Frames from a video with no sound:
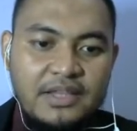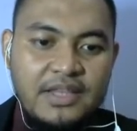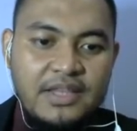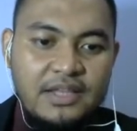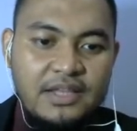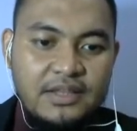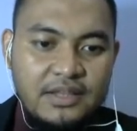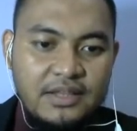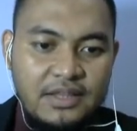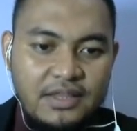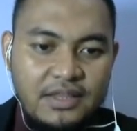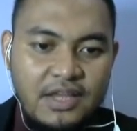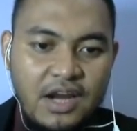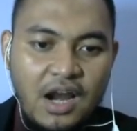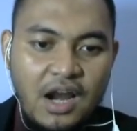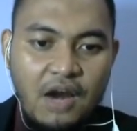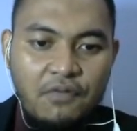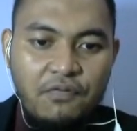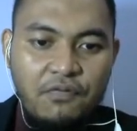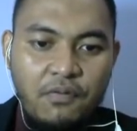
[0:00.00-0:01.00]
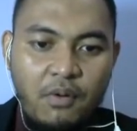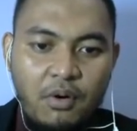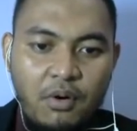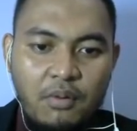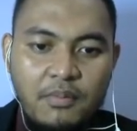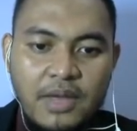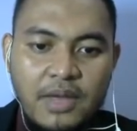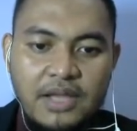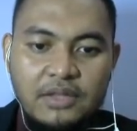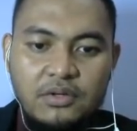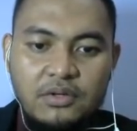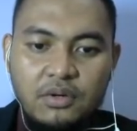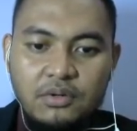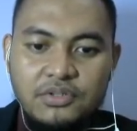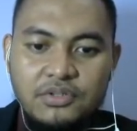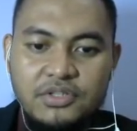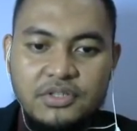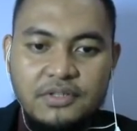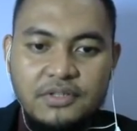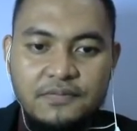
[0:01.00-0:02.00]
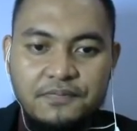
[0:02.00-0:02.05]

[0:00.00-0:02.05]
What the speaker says: that there are 4 main routes.